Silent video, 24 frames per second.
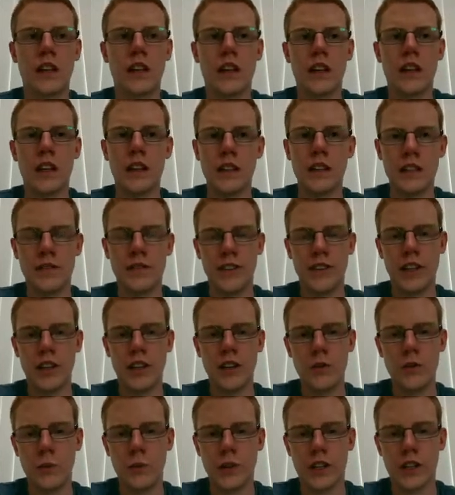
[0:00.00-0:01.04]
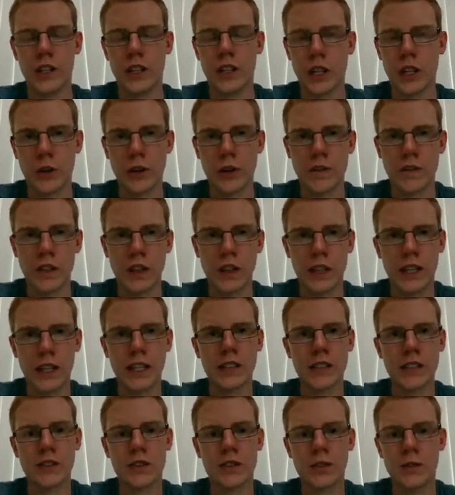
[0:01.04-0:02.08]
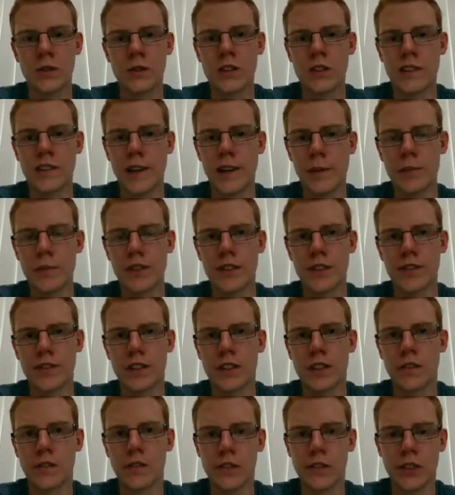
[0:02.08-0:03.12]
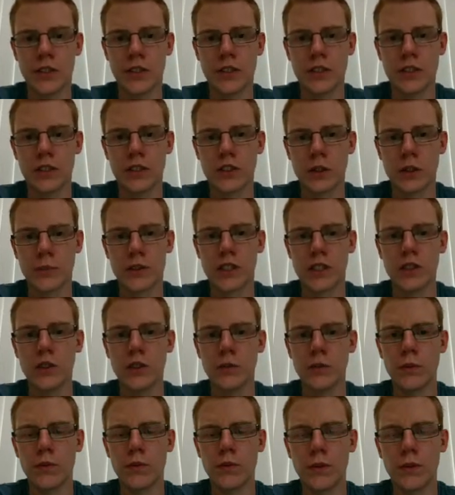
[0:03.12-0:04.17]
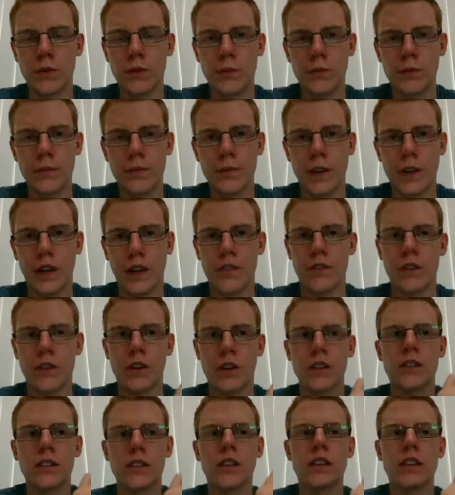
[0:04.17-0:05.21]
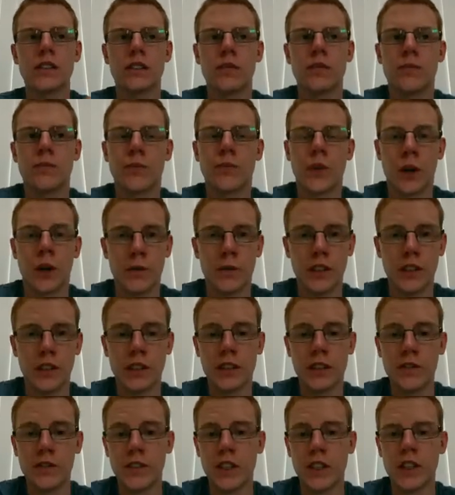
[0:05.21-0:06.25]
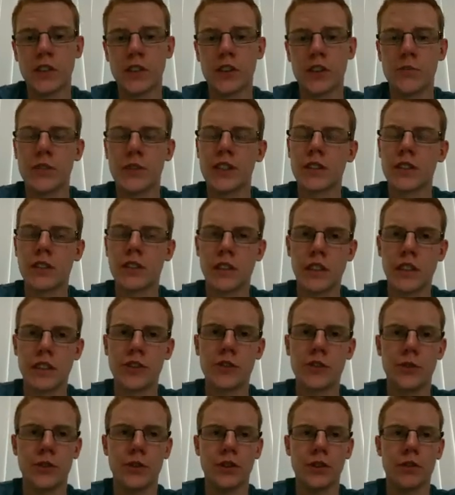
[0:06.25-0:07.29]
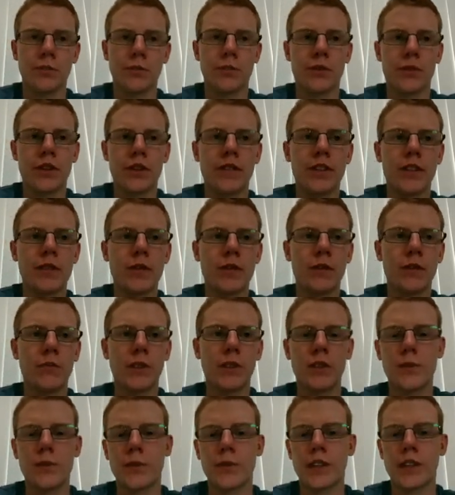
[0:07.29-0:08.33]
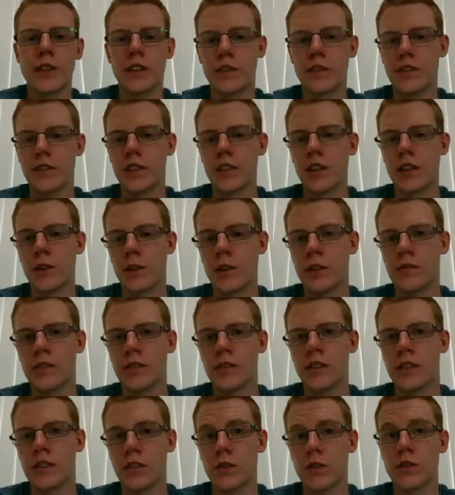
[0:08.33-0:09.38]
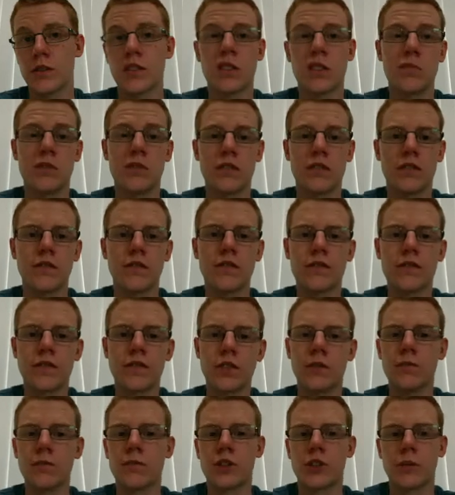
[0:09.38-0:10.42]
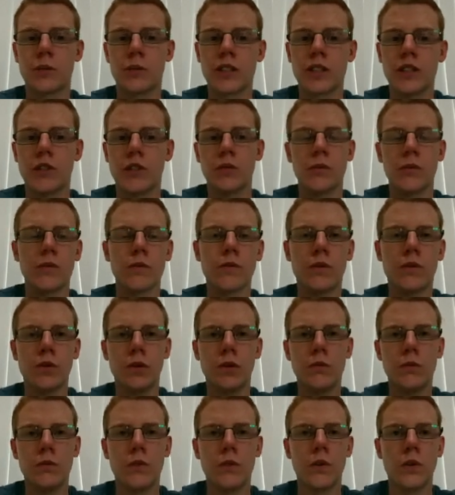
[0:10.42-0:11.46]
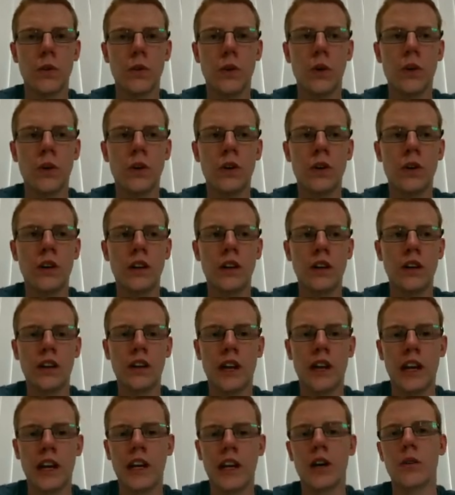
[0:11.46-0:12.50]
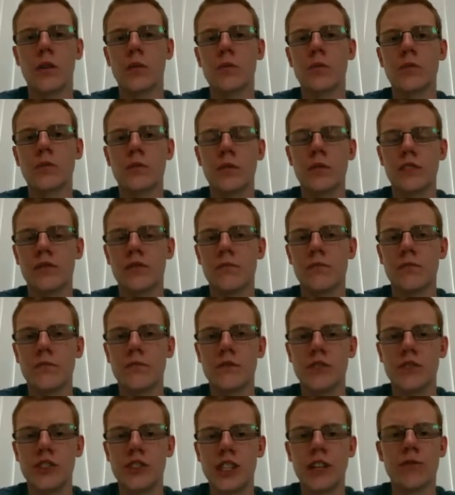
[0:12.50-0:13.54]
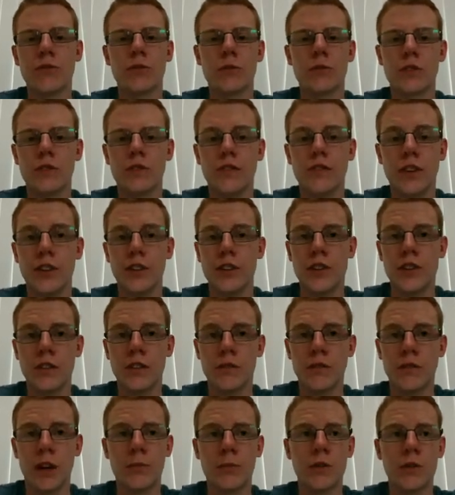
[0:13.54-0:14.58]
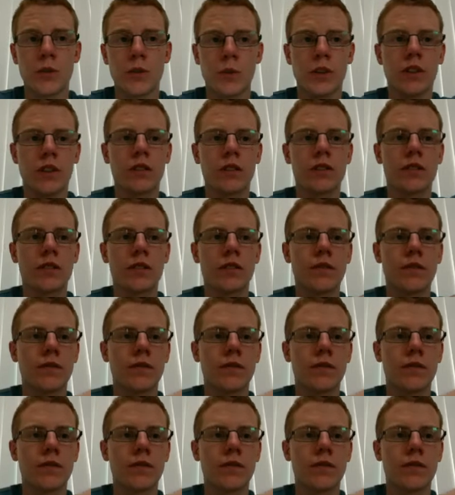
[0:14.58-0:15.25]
In this video, we're going to go over the last two steps of the conversion to Chomsky Normal Form and finalise it. Hopefully this video should be slightly shorter than the previous one because we don't have to go over the concept of Chomsky Normal Form or how the general conversion of grammars works.